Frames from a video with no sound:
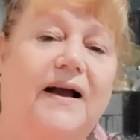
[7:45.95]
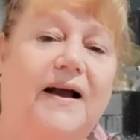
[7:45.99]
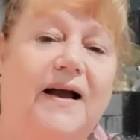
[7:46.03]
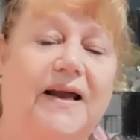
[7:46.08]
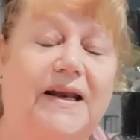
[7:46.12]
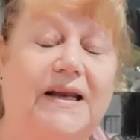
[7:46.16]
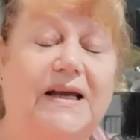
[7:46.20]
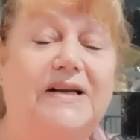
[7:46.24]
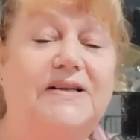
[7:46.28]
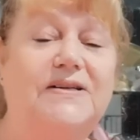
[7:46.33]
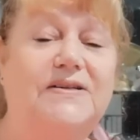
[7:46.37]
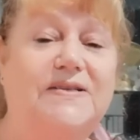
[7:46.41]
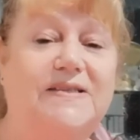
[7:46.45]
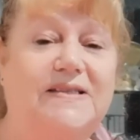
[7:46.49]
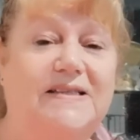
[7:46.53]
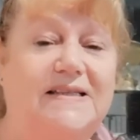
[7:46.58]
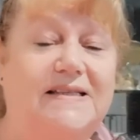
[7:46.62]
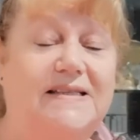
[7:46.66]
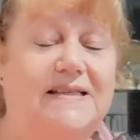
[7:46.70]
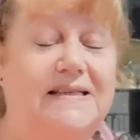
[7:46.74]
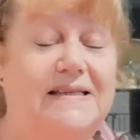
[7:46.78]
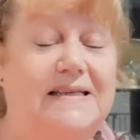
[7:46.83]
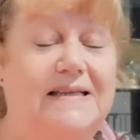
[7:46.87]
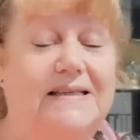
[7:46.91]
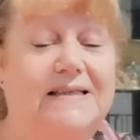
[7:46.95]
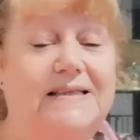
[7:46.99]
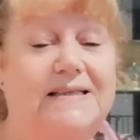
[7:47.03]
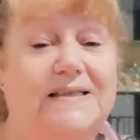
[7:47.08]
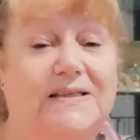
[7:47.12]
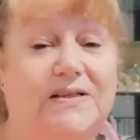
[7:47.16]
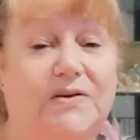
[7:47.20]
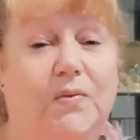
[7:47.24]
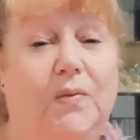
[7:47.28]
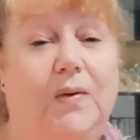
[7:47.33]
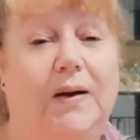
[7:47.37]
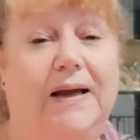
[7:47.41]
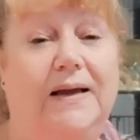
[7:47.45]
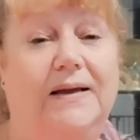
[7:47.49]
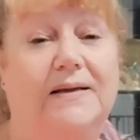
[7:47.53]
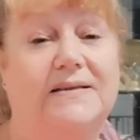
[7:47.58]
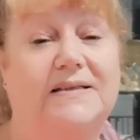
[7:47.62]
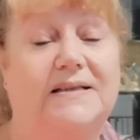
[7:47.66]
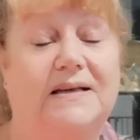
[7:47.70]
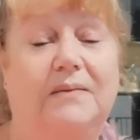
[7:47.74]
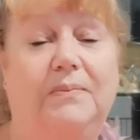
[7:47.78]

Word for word: And I used to knit squares,